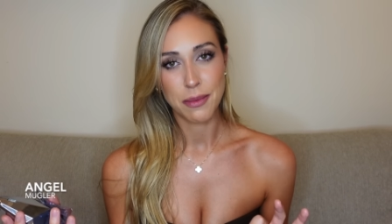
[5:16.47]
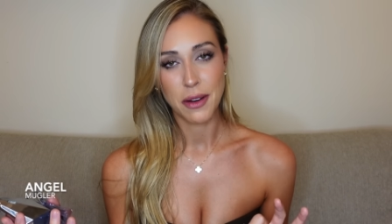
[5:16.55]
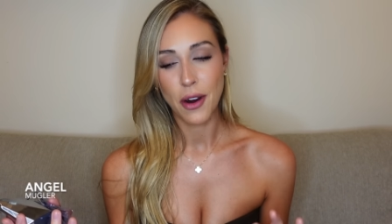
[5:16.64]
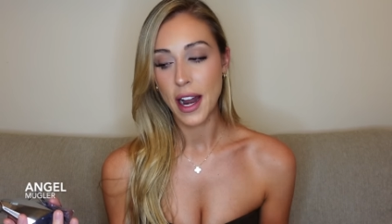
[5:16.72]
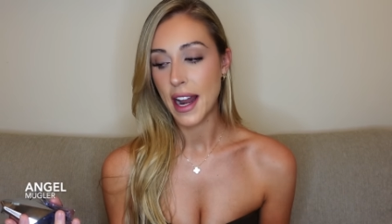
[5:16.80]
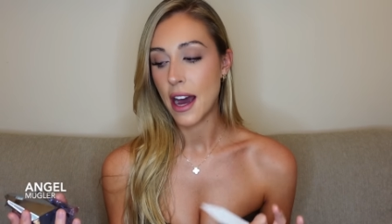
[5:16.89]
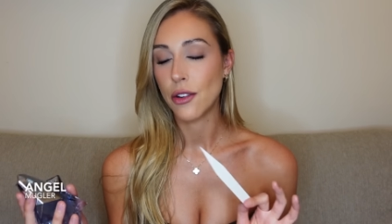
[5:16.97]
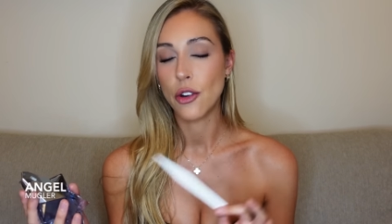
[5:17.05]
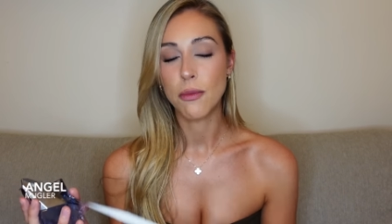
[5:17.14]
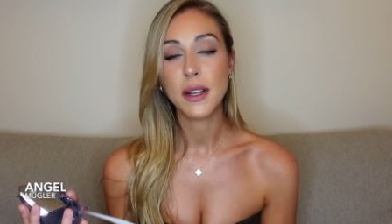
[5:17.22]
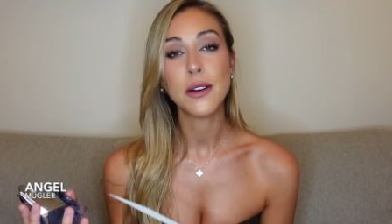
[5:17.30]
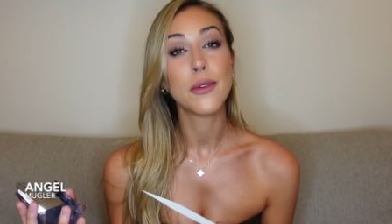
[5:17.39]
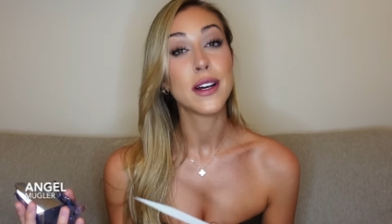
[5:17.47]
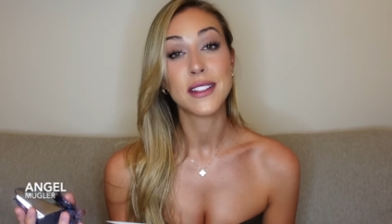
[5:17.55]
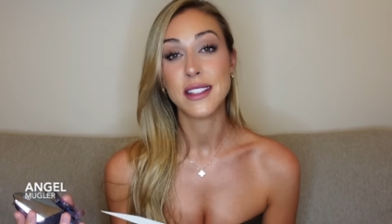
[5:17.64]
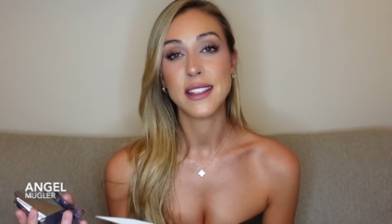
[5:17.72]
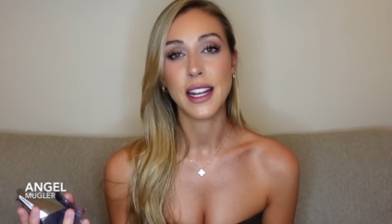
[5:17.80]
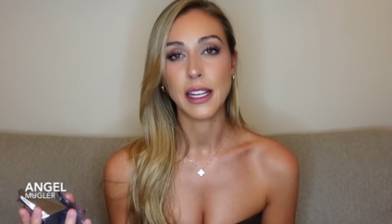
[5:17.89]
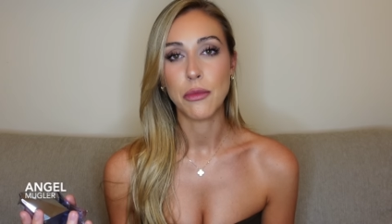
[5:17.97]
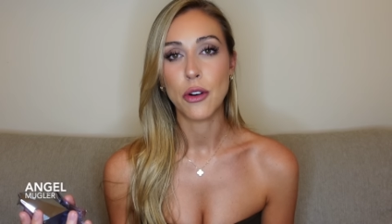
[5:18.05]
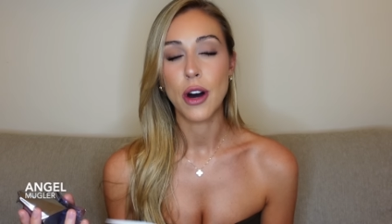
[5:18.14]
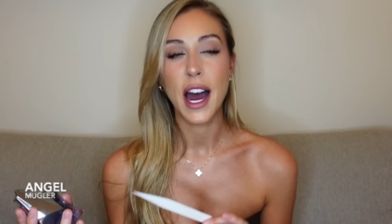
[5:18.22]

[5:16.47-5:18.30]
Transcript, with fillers: me right now, nobody wears this anymore.